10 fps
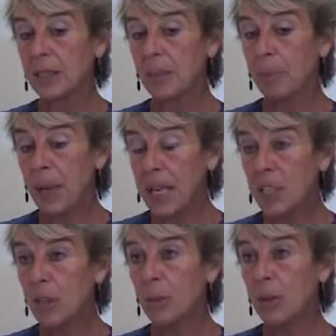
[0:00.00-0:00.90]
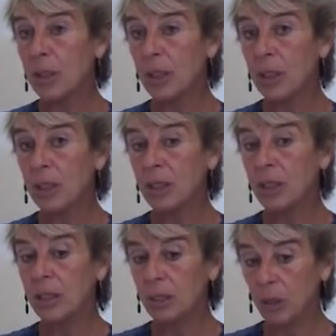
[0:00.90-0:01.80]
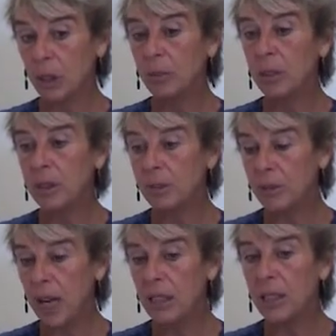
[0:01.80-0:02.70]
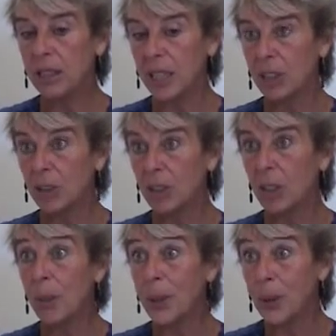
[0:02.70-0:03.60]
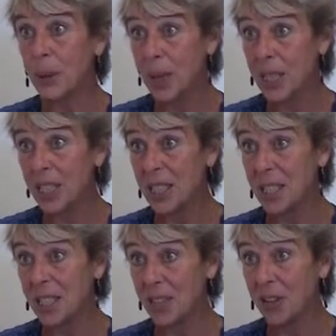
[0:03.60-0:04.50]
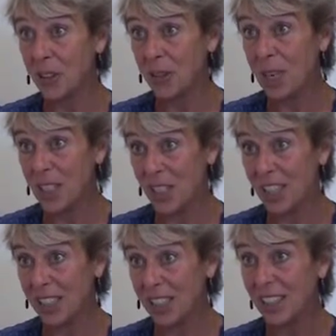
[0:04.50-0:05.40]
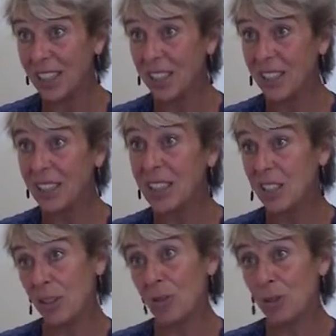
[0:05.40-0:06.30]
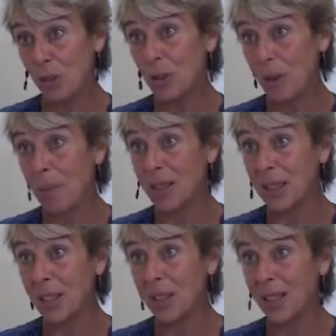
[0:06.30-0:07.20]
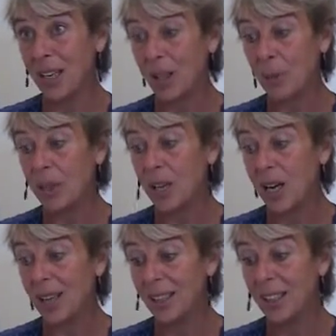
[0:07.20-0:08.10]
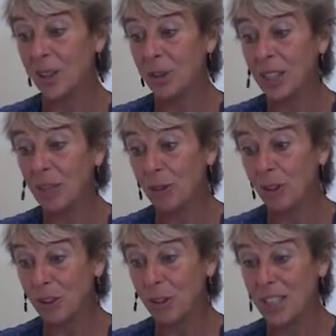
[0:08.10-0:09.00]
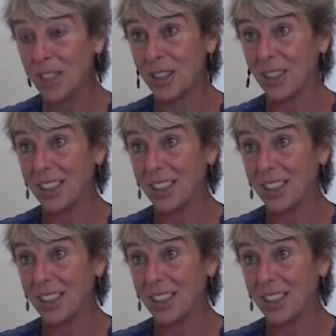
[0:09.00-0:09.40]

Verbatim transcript: the patient will determine, define the territory where the treasure is hidden. The treasure uh, is of course the remedy, and we are looking for the treasure.